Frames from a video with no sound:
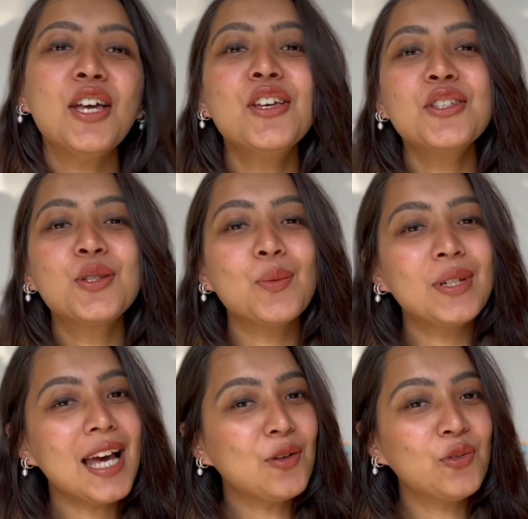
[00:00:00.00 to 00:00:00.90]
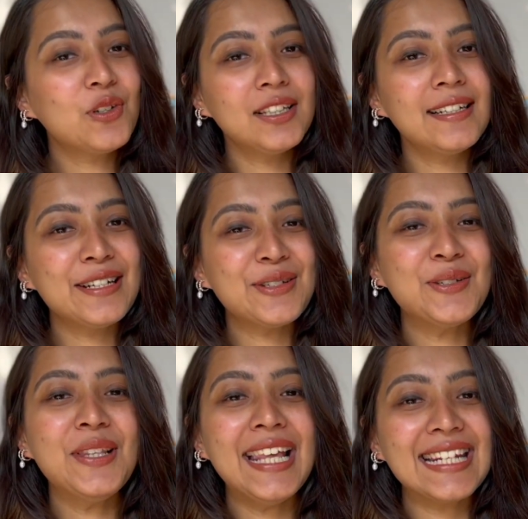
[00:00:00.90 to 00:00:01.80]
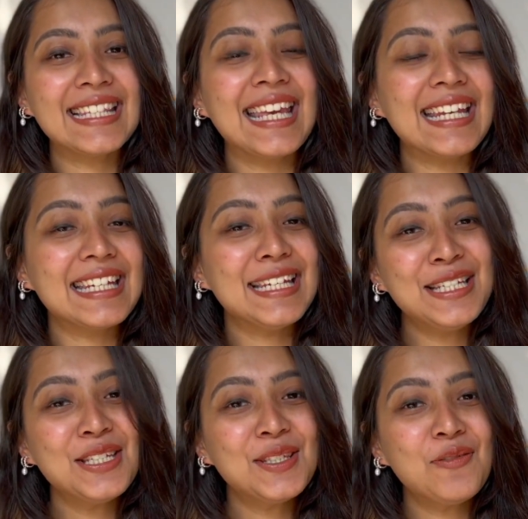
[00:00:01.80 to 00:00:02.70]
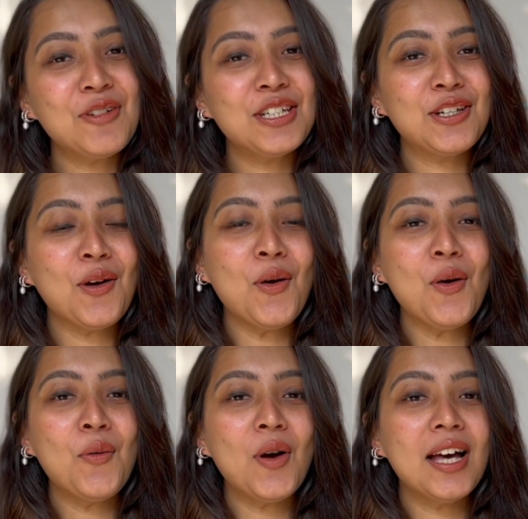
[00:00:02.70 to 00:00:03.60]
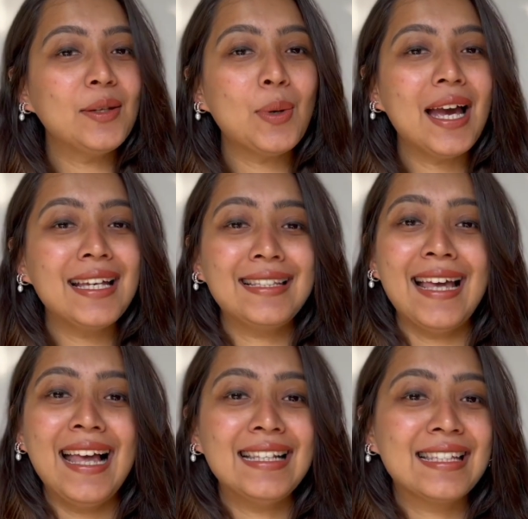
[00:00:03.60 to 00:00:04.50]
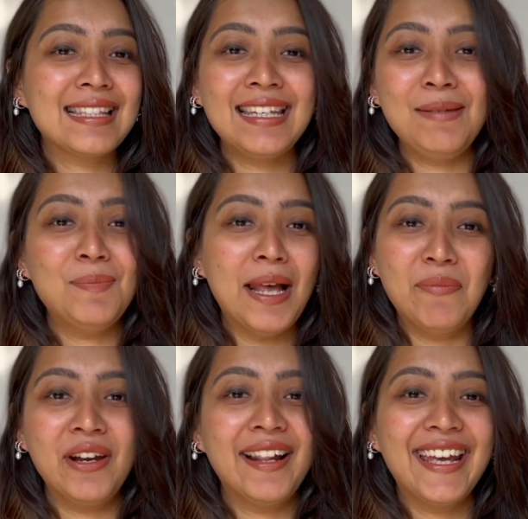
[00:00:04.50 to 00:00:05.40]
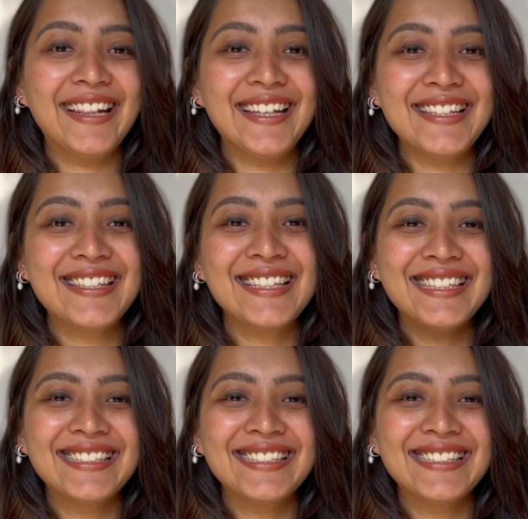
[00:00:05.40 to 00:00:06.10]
So without further ado, let's get into the video. Otherwise, I'll just keep blabbering like this.